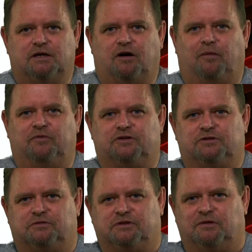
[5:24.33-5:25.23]
I'm not
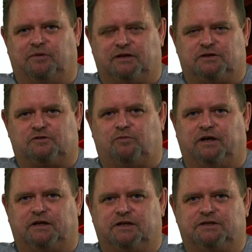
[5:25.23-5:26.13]
talking about just one
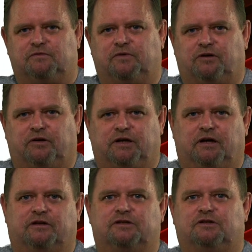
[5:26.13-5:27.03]
edition where I go
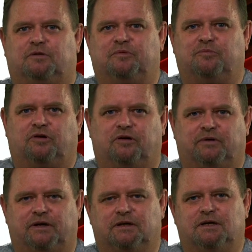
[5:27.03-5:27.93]
to the shop and buy
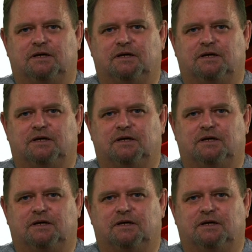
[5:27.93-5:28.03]
one,